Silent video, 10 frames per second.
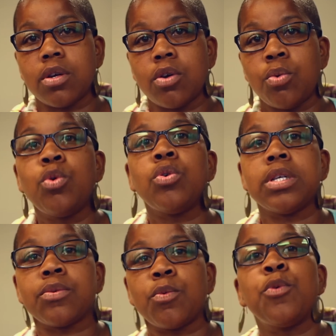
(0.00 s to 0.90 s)

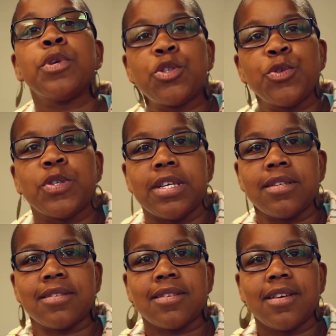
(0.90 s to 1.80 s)
who would choose
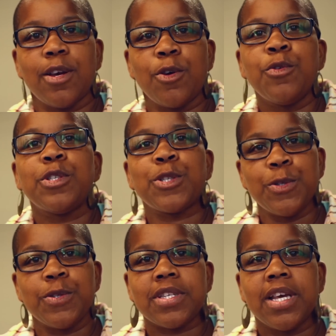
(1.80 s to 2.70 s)
this? Who would
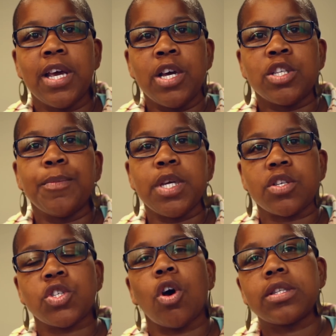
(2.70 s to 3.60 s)
choose to be
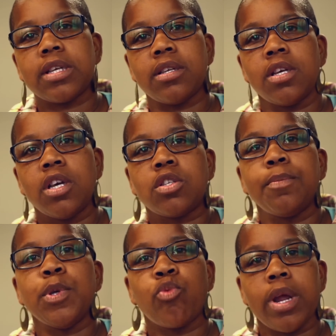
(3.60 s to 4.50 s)
assaulted, to
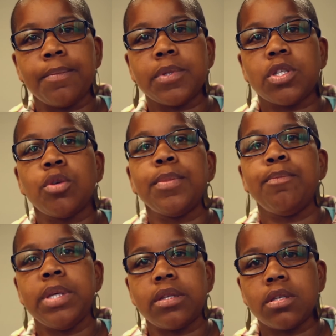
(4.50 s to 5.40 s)
be raped, to be
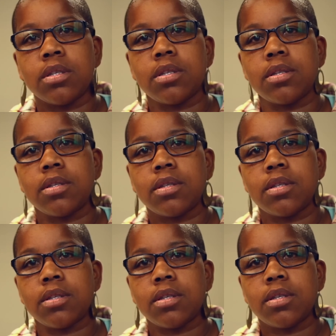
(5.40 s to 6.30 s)
beaten,
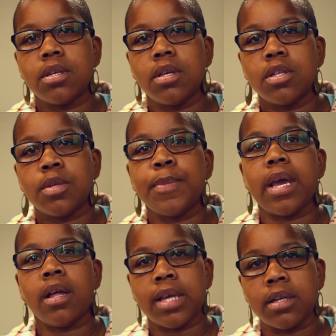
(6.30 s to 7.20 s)
to be
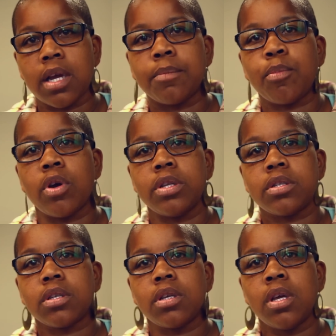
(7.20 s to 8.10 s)
held at
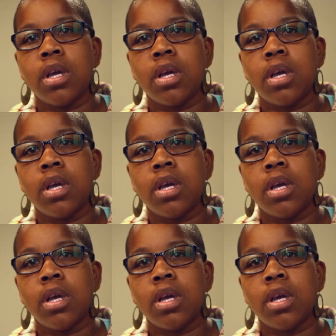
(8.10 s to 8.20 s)
gunpoint,